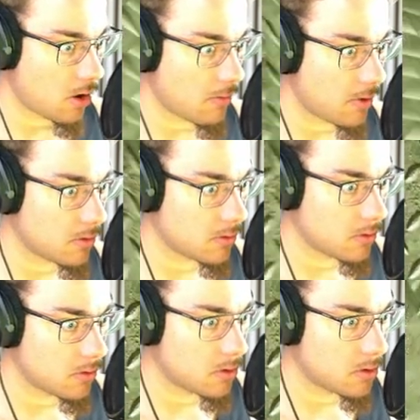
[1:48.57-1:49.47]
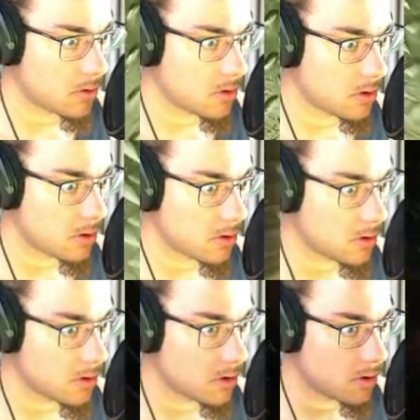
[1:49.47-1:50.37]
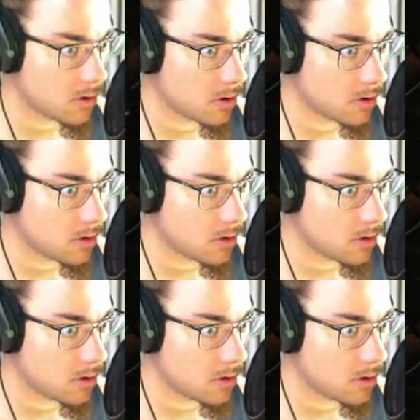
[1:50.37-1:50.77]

(no one is talking)